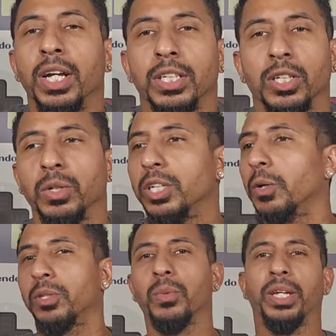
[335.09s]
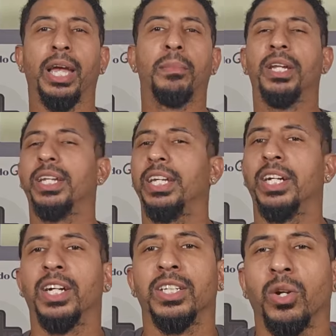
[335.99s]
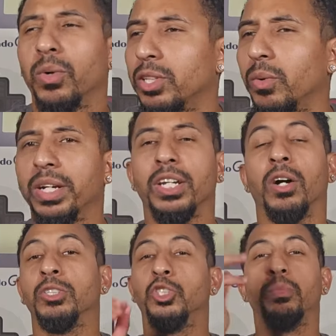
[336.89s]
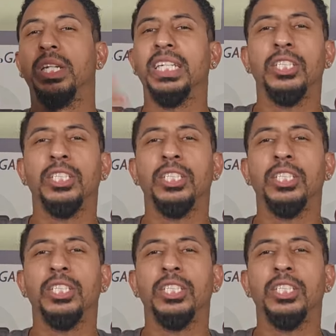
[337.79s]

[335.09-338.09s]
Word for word: So you know, throw Gambit in here. Throw throw in a uh, Jubilee.